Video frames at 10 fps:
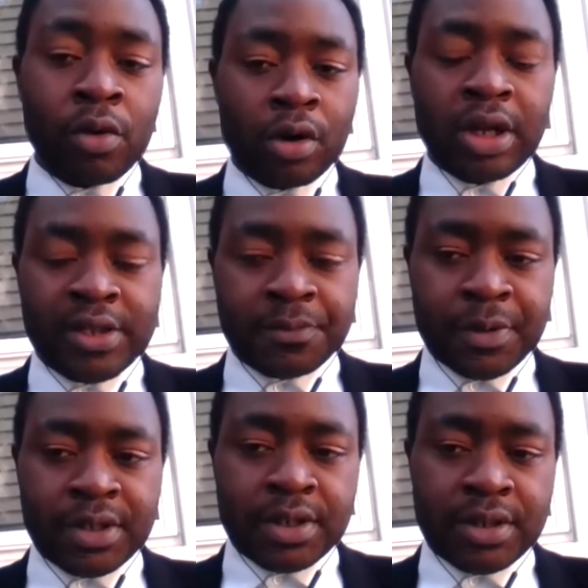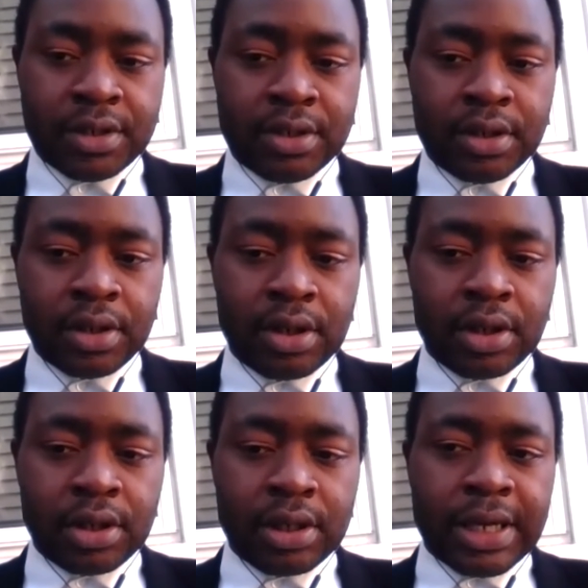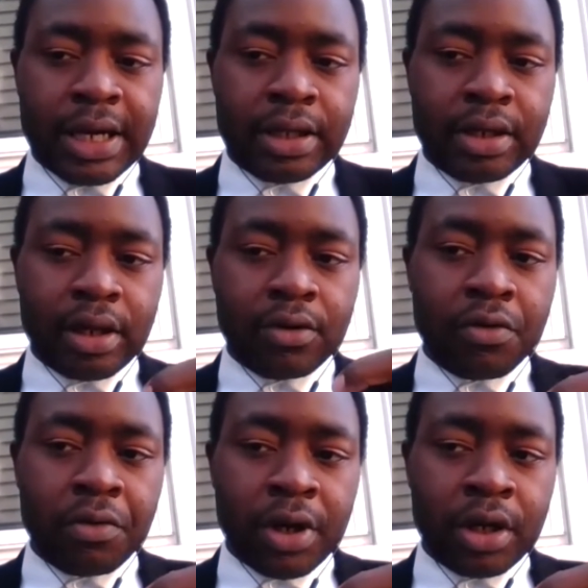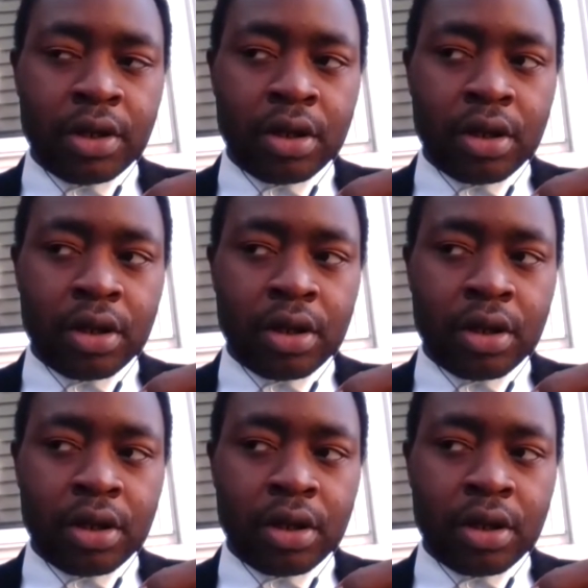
world-class businesses that can create